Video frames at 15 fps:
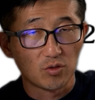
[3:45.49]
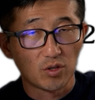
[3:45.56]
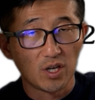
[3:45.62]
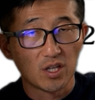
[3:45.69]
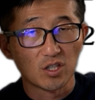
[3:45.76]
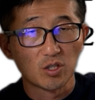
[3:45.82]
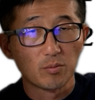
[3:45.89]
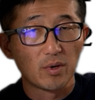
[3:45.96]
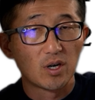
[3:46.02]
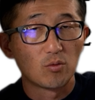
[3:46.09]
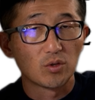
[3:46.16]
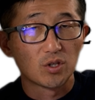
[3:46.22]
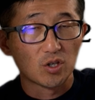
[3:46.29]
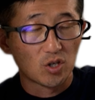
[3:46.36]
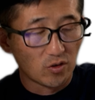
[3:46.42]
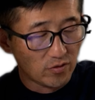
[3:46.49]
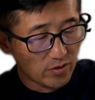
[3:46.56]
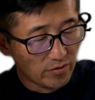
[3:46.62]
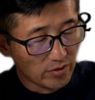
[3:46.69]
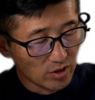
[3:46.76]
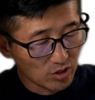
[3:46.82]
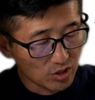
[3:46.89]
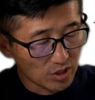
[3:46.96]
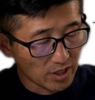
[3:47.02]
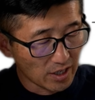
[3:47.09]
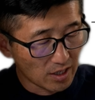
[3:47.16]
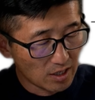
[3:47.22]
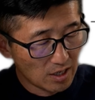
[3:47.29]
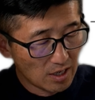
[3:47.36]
Okay, it doesn't matter what the curve even looks like.